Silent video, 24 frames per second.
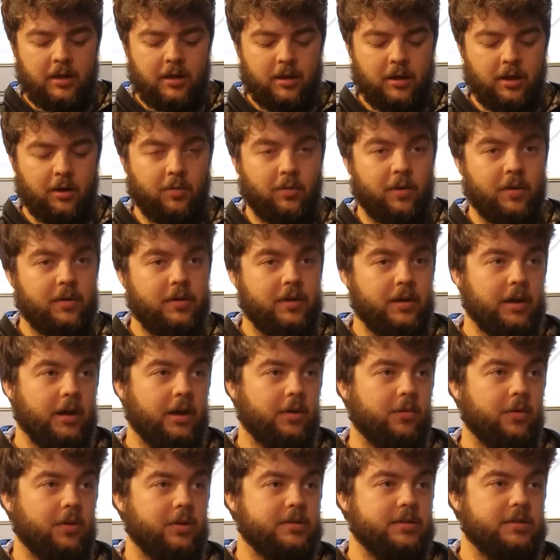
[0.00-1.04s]
Now, one thing I
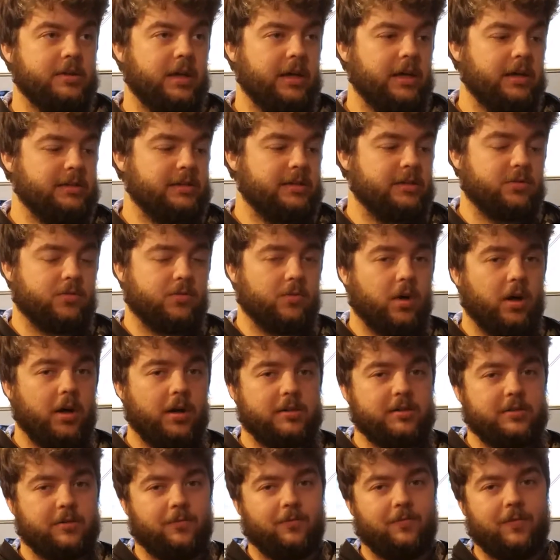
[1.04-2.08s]
will say is this rod
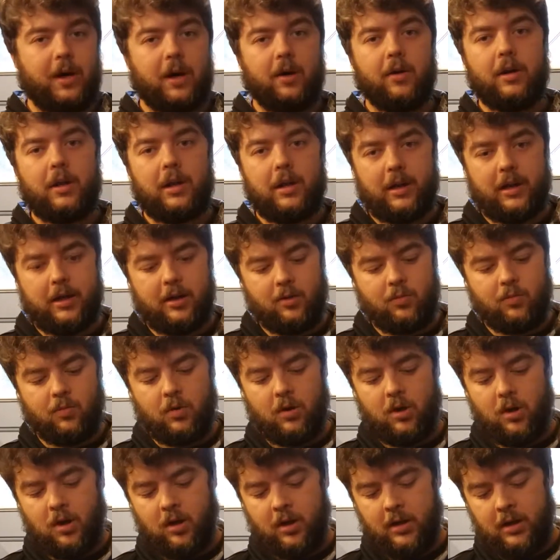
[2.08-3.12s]
is a very light
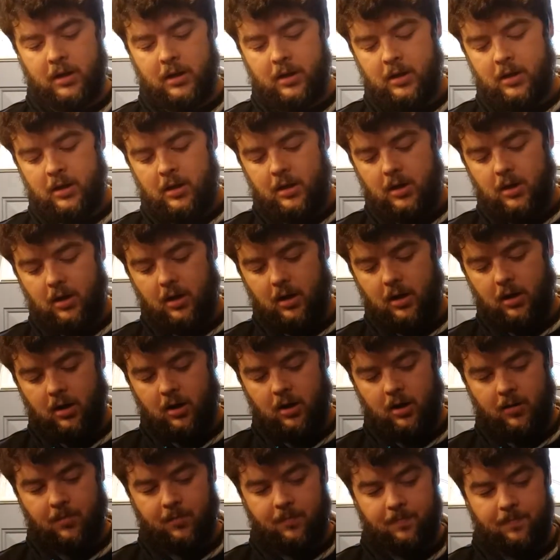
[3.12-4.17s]
rod.
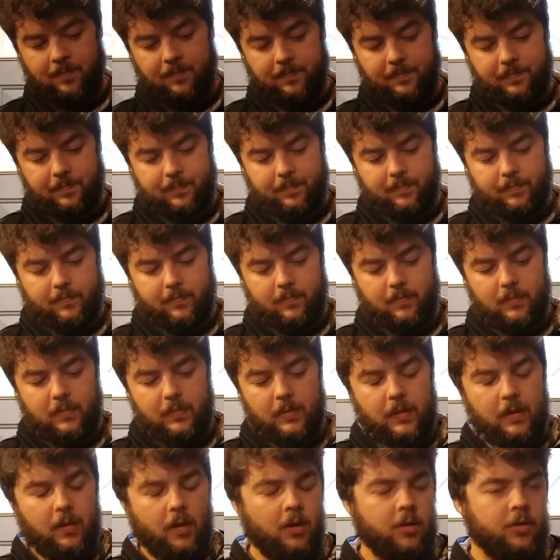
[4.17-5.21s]

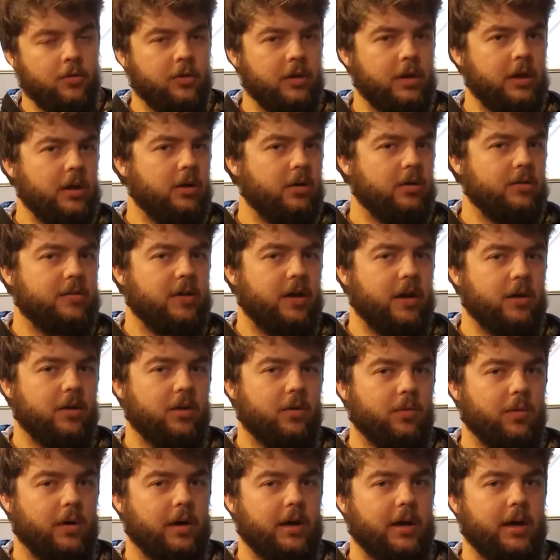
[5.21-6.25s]
You can get on Tackle
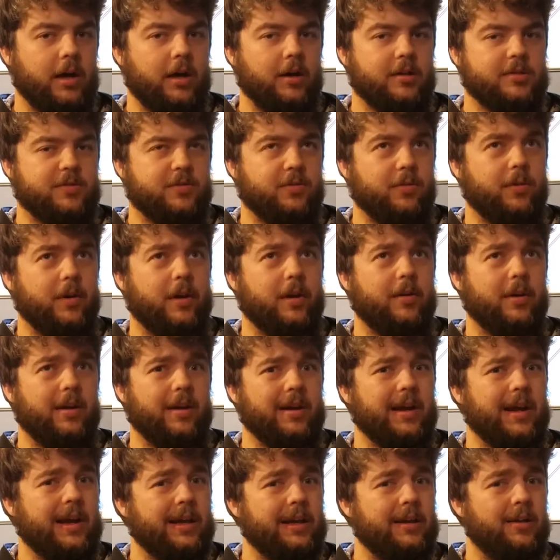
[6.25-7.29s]
Warehouse for right around
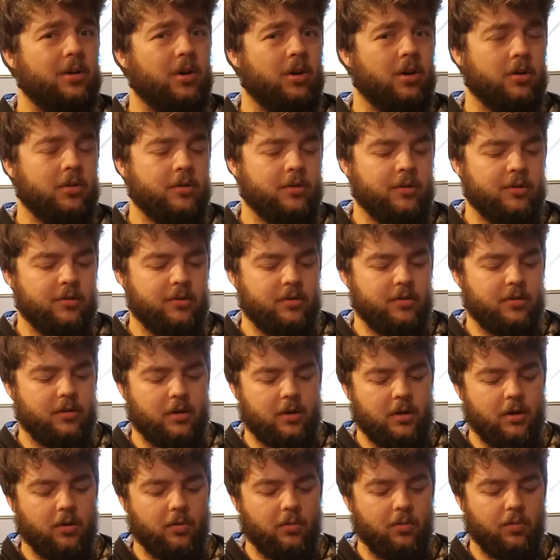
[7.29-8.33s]
$80,
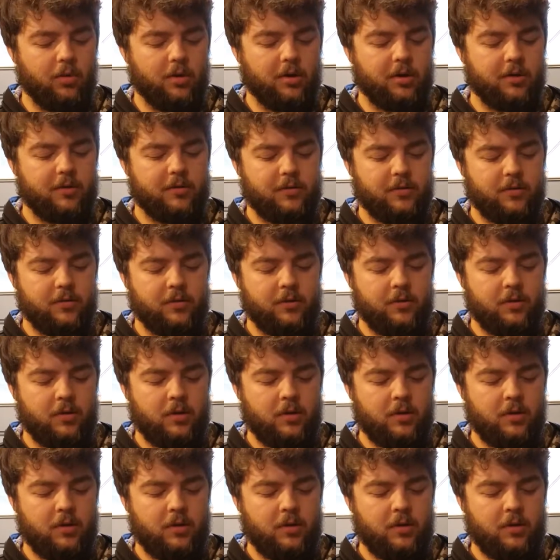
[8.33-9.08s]
and it works.